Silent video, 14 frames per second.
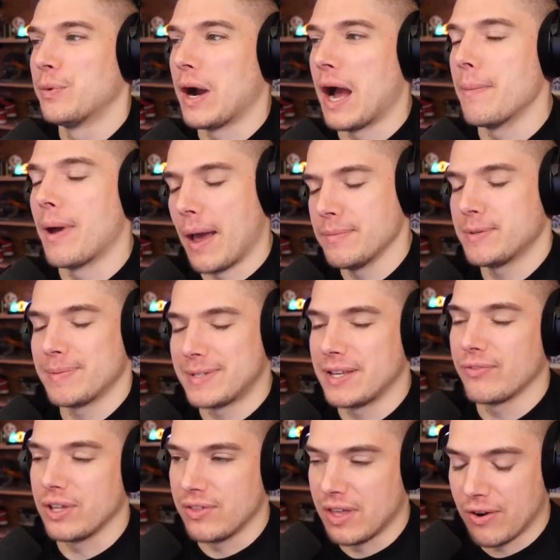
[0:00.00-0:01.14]
I'm, I'm
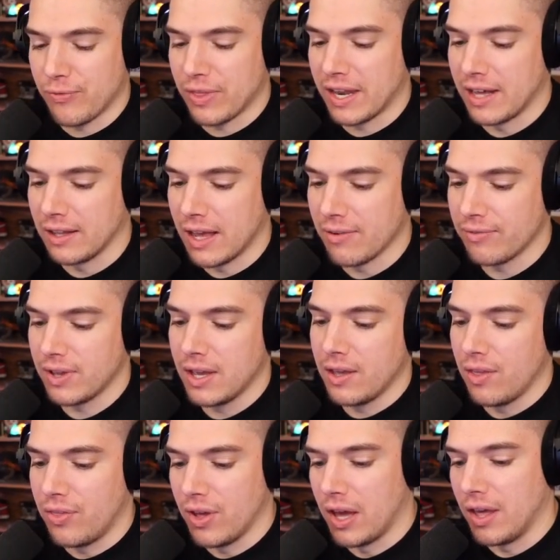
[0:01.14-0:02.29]
specifically there for that LF
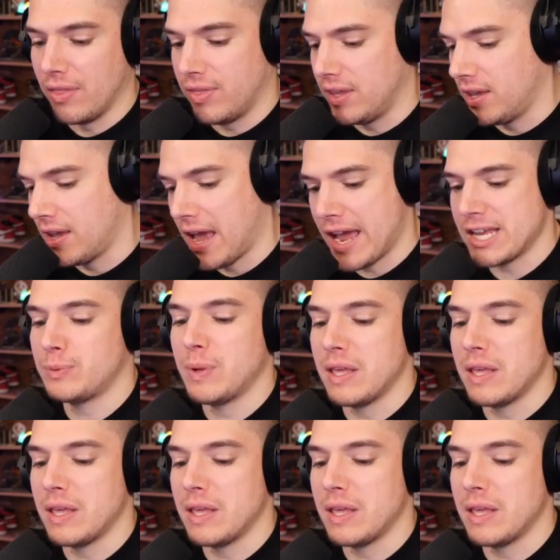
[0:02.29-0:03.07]
the the SP